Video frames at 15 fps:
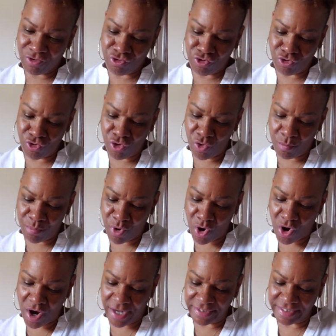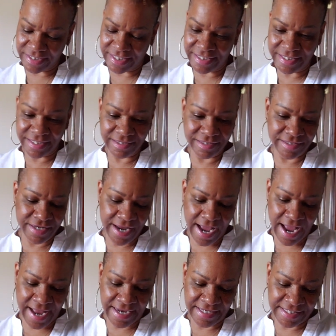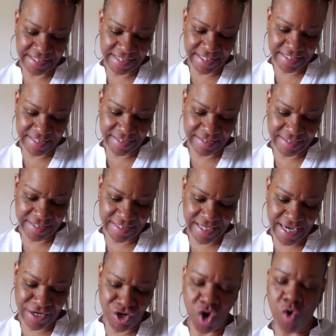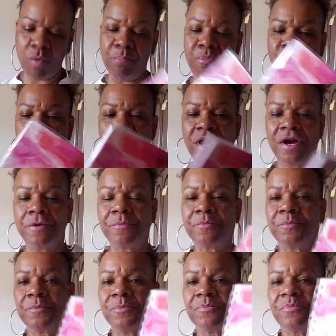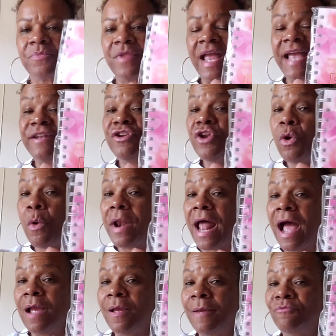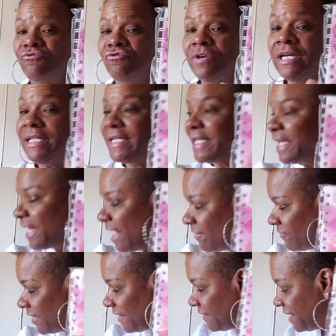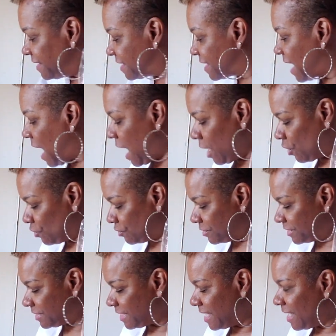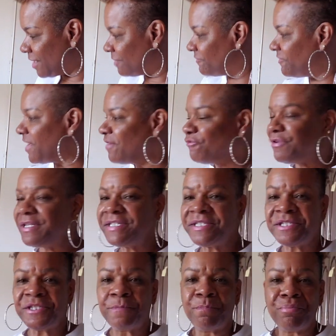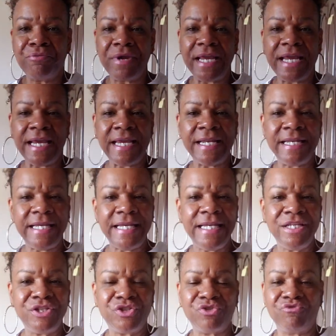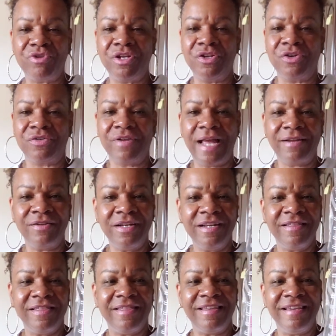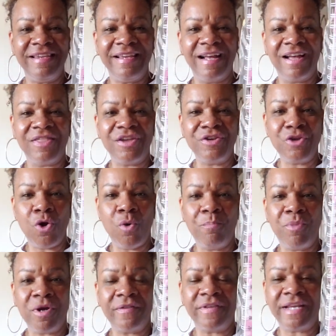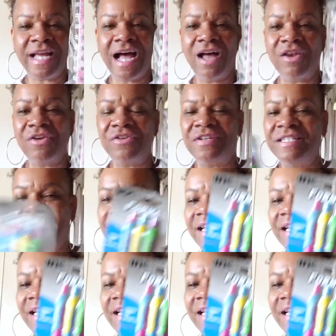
Girl Boss. This is nice. This is a notebook. And you know what? I am really loving these colors. Very spring and Eastery look. Like, look at the notebook, the colors,